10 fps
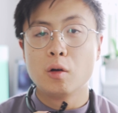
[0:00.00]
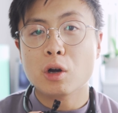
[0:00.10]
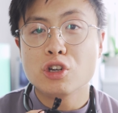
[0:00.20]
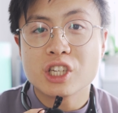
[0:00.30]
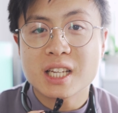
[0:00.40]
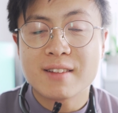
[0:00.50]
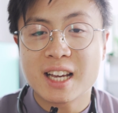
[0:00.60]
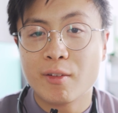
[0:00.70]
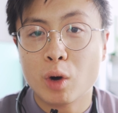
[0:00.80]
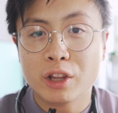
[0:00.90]
Well, you just have to
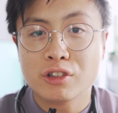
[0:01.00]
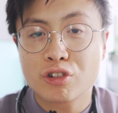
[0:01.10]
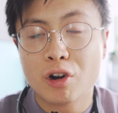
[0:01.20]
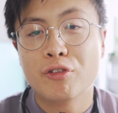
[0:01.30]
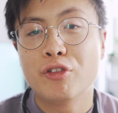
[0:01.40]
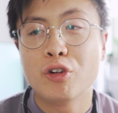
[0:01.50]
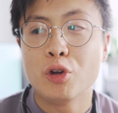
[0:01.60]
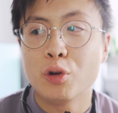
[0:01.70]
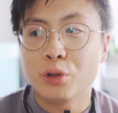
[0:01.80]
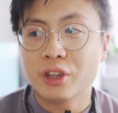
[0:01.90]
have one scroll
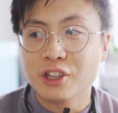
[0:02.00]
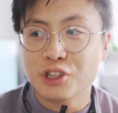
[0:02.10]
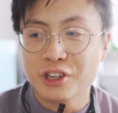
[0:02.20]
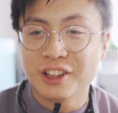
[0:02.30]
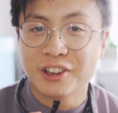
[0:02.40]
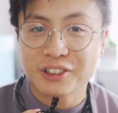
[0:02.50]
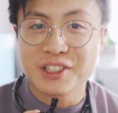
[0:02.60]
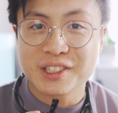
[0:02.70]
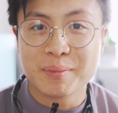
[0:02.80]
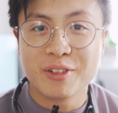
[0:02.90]
through the Junior Doctor
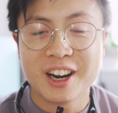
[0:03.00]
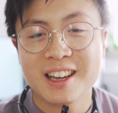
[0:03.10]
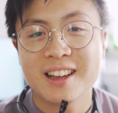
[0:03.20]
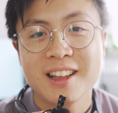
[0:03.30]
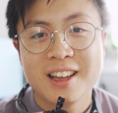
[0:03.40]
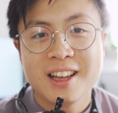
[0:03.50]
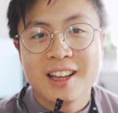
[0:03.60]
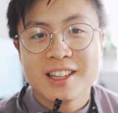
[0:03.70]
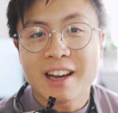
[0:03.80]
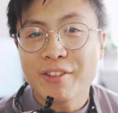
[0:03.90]
subreddit
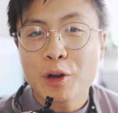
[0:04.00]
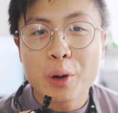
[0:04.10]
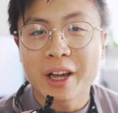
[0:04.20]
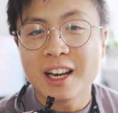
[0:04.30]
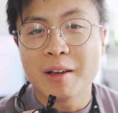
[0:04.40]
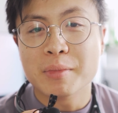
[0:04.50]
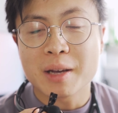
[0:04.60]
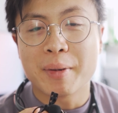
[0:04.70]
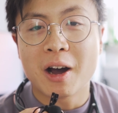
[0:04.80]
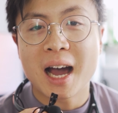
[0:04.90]
to have a quick glimpse
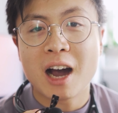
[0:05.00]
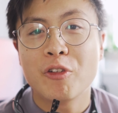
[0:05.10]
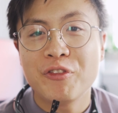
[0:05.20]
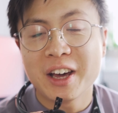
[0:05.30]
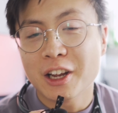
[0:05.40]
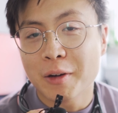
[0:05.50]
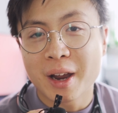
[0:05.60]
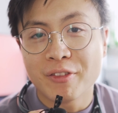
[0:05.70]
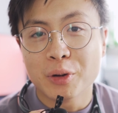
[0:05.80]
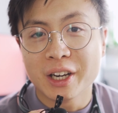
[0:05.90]
about how fed up
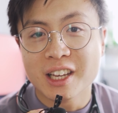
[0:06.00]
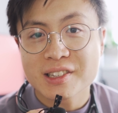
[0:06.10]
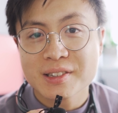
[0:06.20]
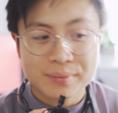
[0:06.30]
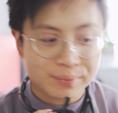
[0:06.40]
everyone is.